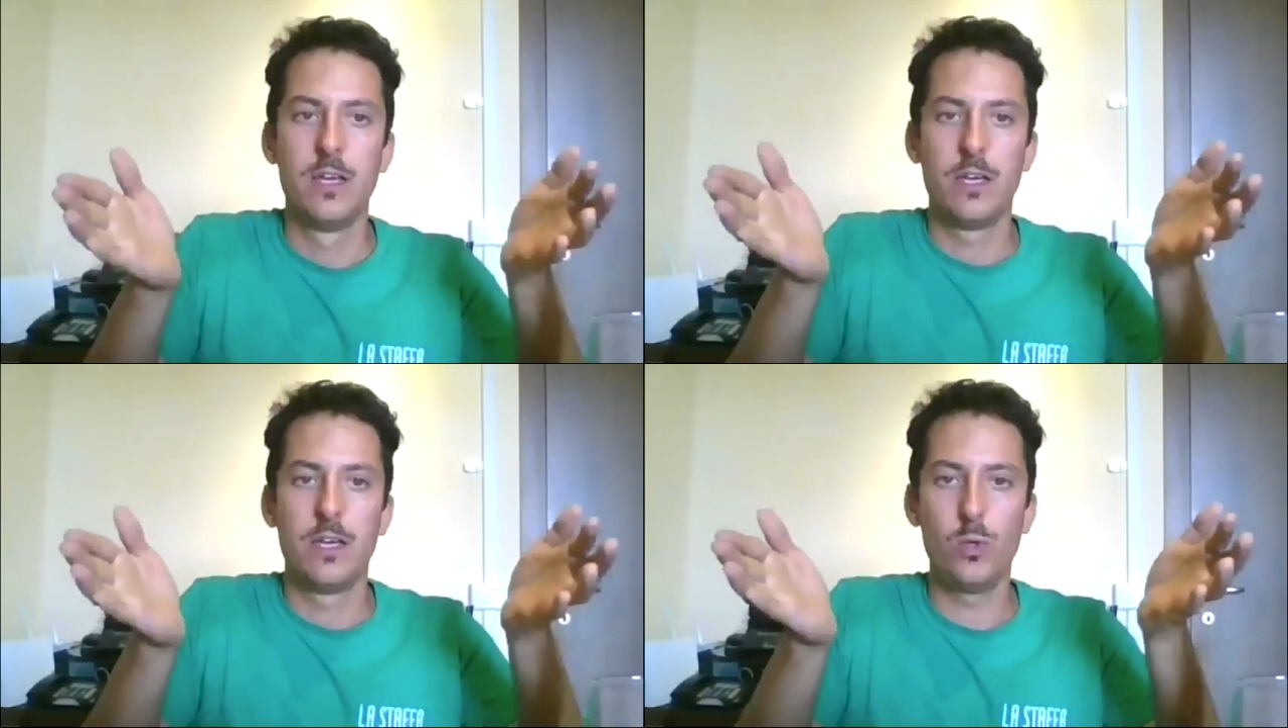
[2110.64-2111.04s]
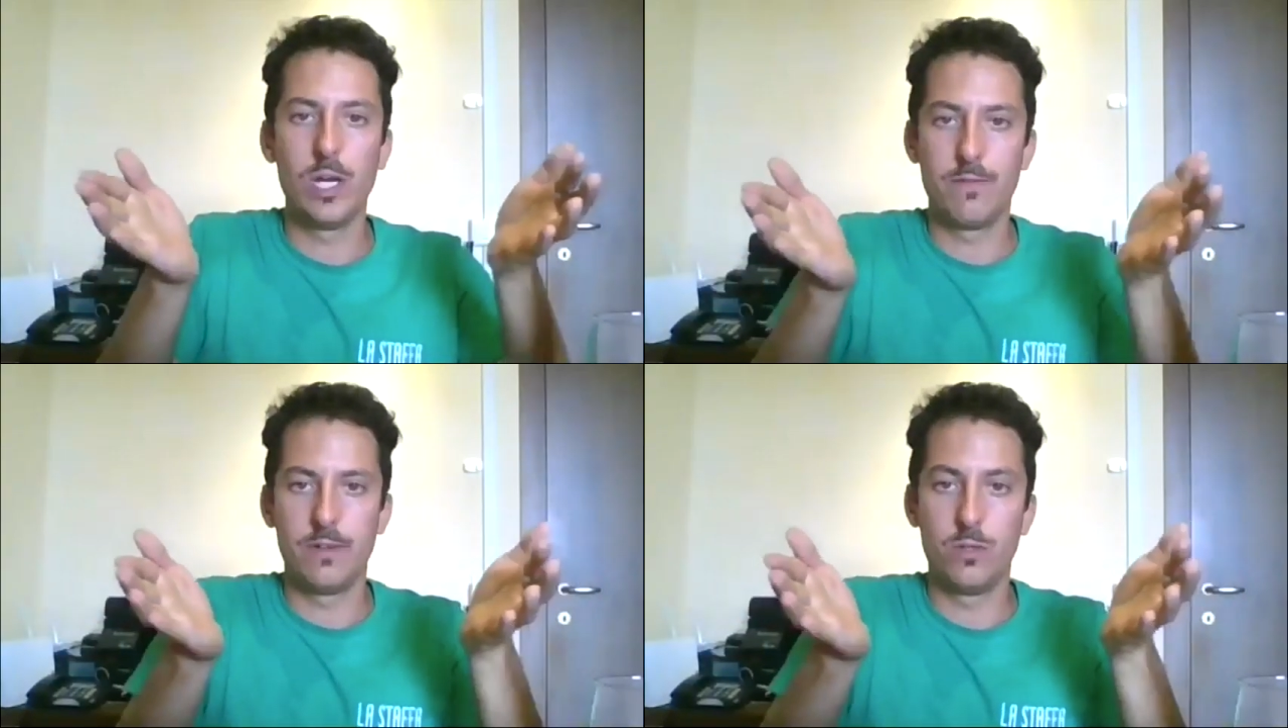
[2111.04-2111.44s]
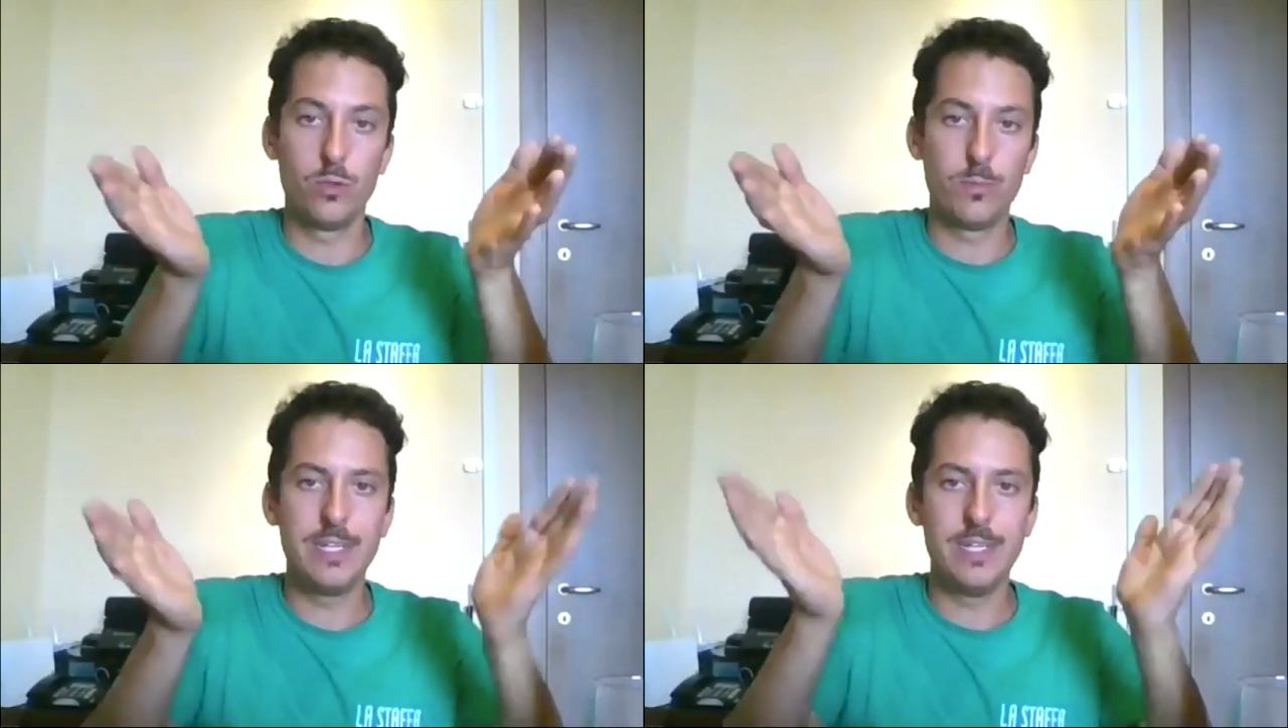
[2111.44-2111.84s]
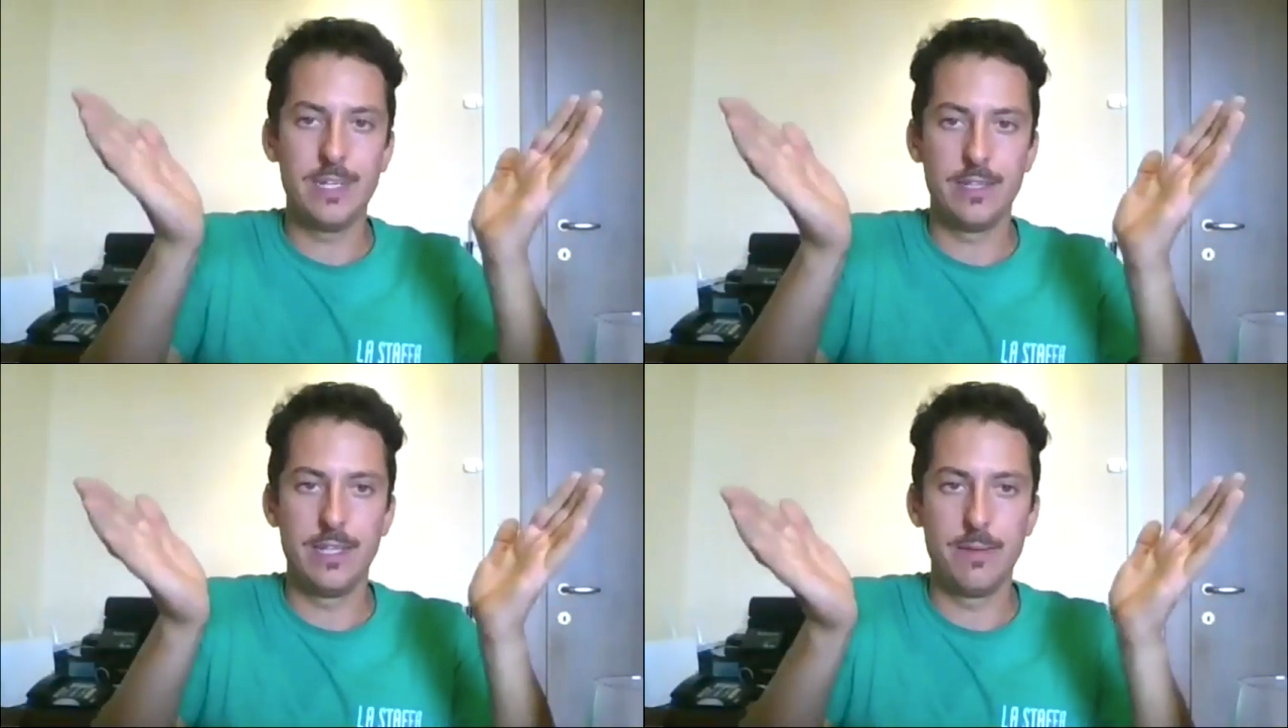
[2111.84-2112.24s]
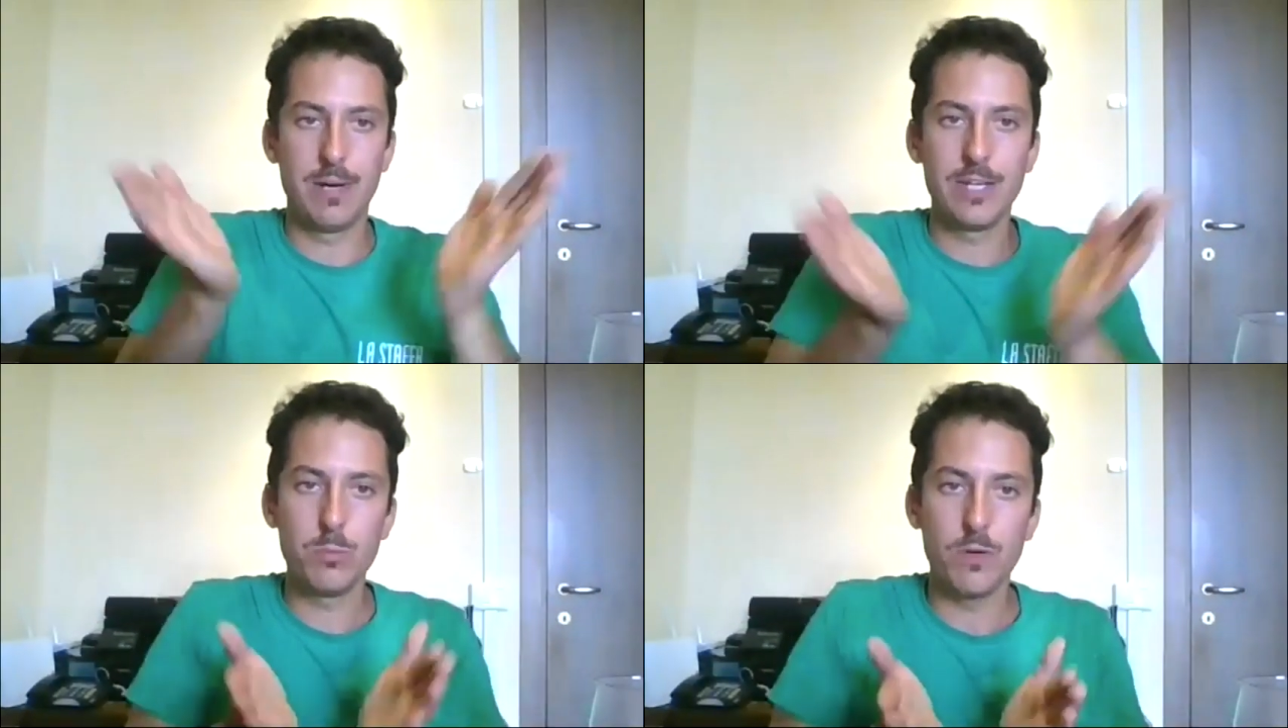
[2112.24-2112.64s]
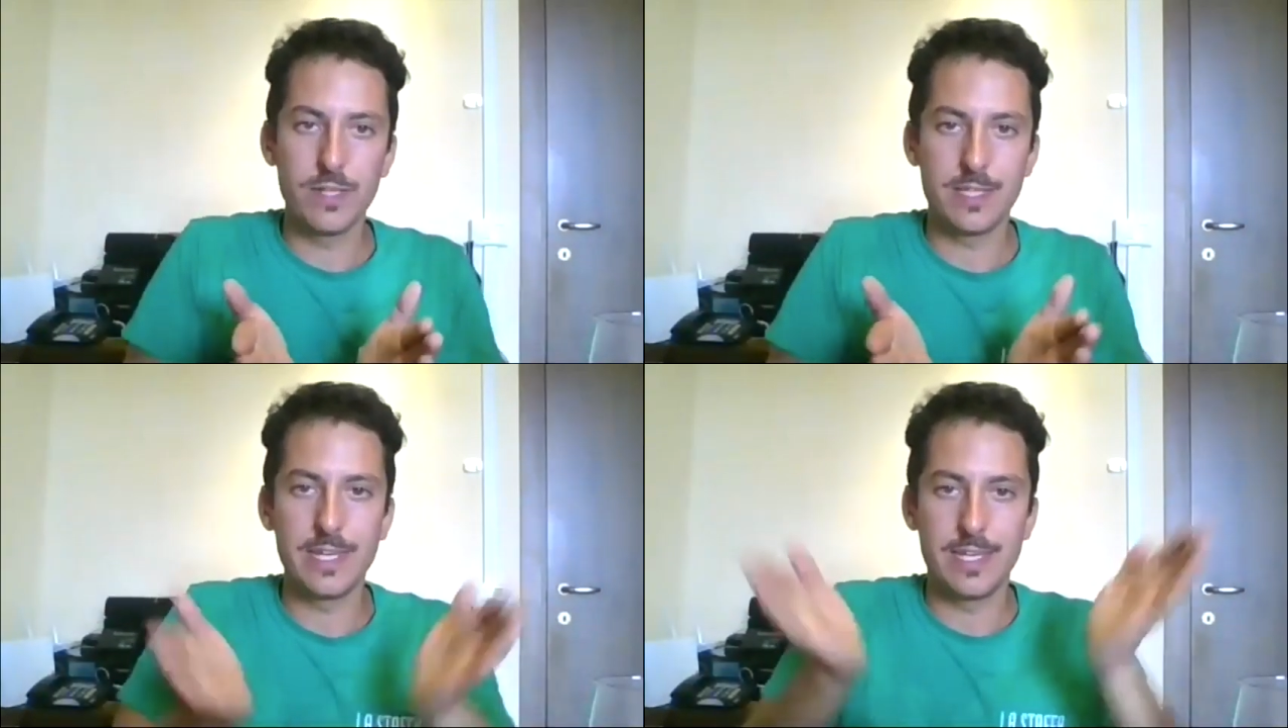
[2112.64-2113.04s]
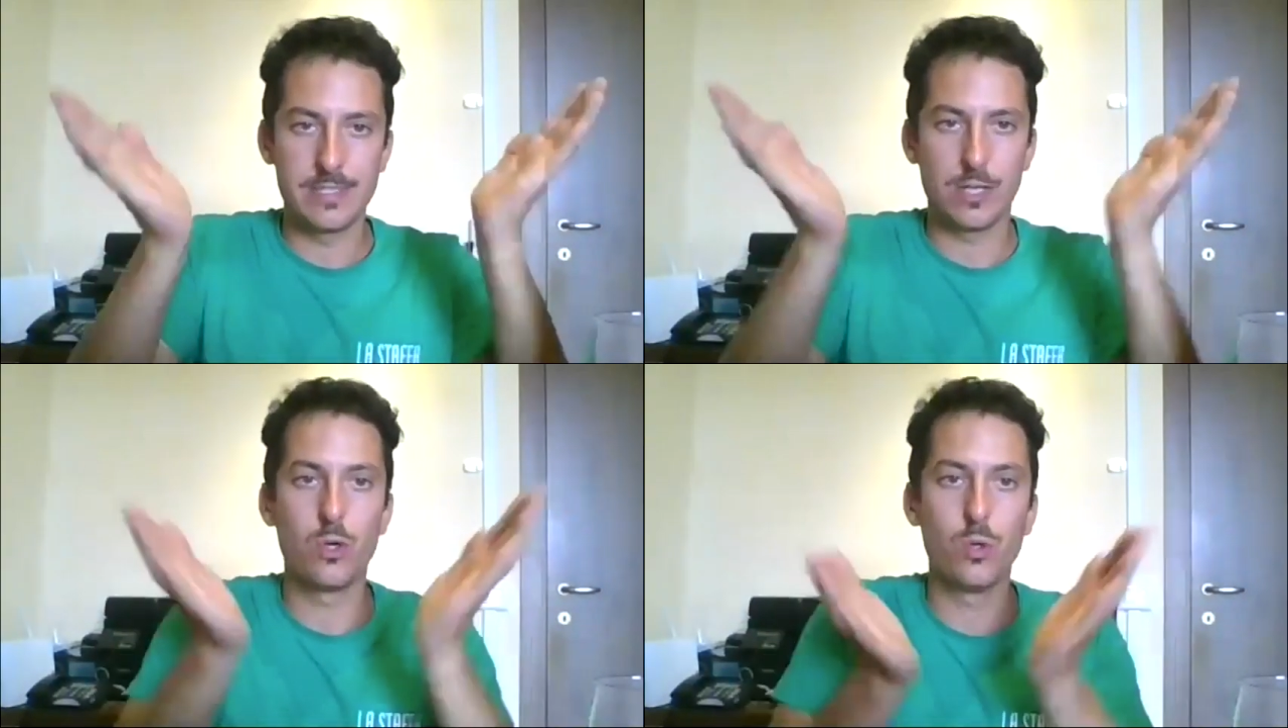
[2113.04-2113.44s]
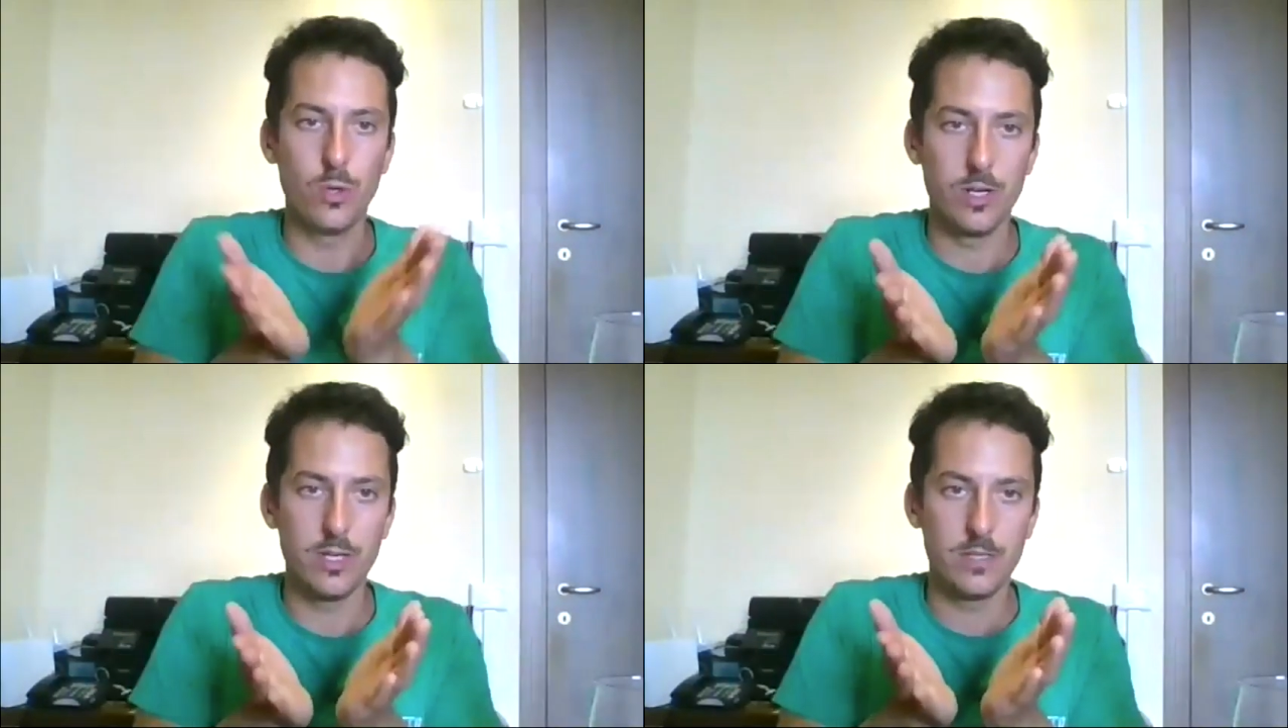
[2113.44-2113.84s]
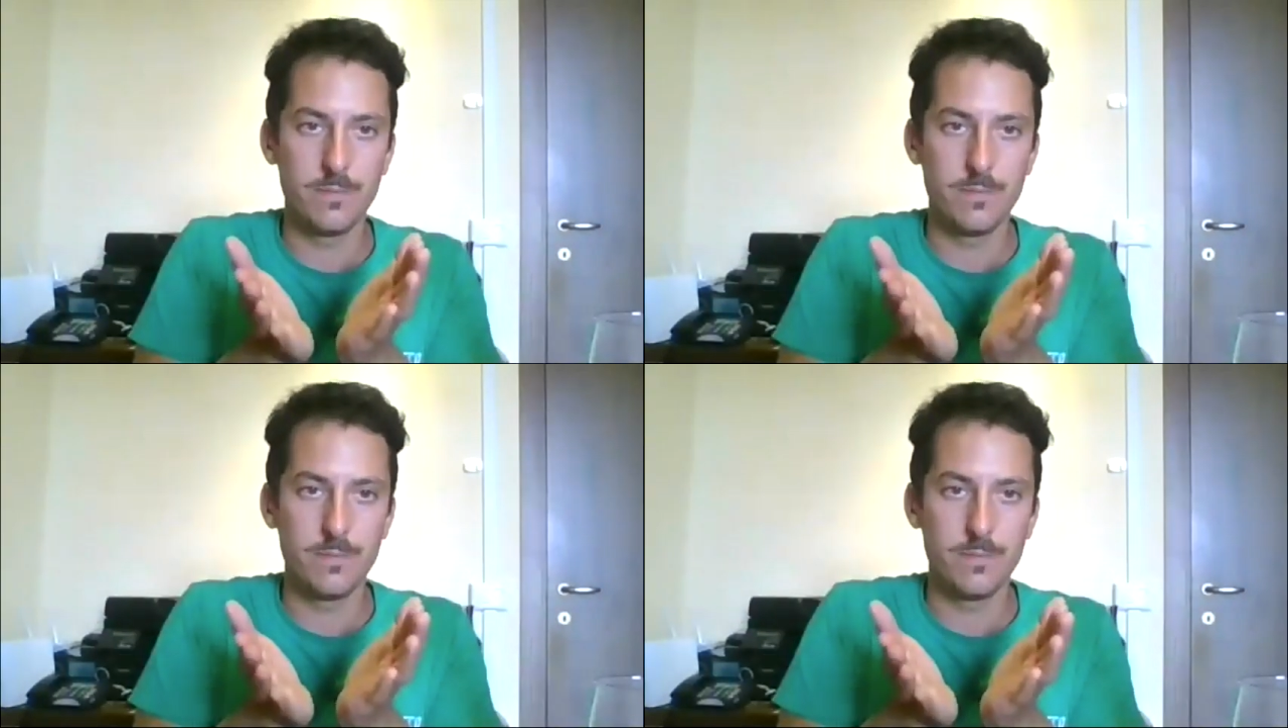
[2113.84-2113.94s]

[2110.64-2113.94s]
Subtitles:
you have normally the bottom of the tank is a cone,